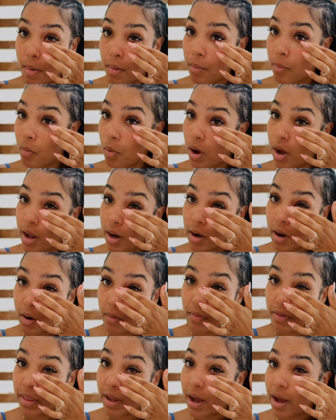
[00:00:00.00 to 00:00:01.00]
one
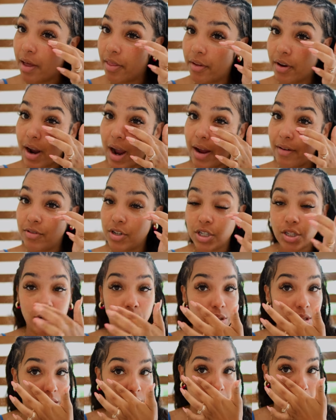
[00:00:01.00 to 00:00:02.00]
over the other. I've just
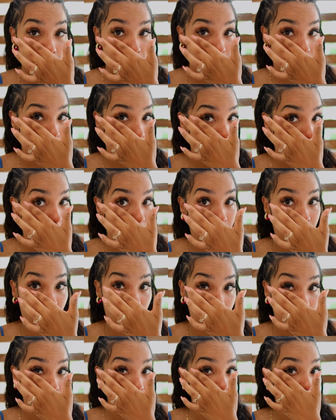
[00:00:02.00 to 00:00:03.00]
used a lot of good
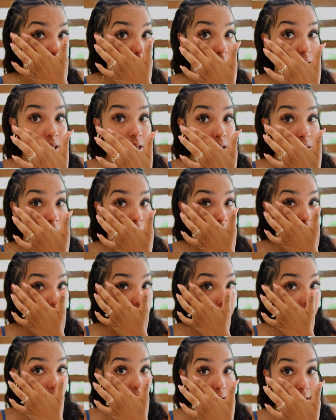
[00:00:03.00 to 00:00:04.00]
ones.
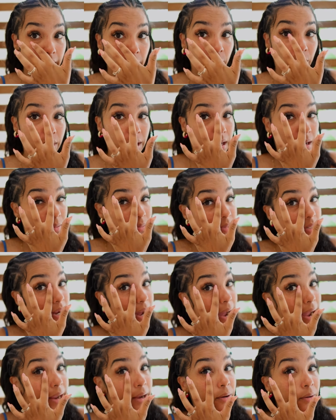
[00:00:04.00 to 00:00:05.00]
And when it comes
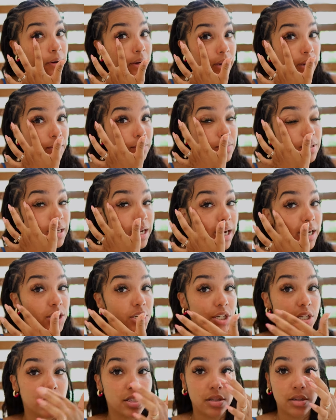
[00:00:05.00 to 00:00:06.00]
to eye creams, I
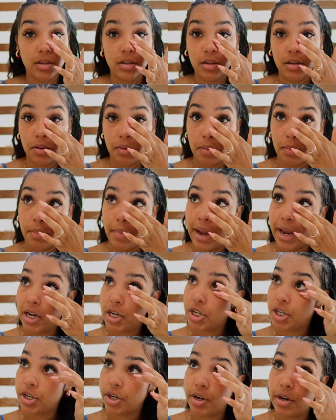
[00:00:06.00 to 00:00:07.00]
just make
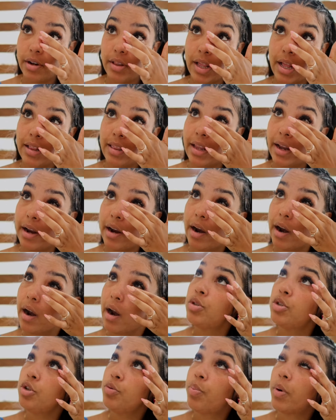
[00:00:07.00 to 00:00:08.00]
sure that they're
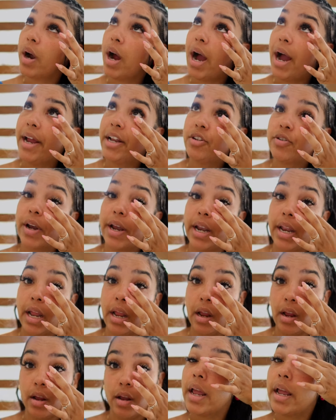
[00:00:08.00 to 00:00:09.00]
super
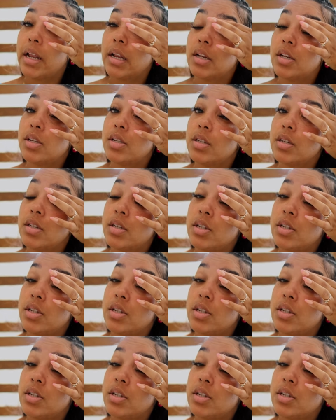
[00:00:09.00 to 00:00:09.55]
hydrating and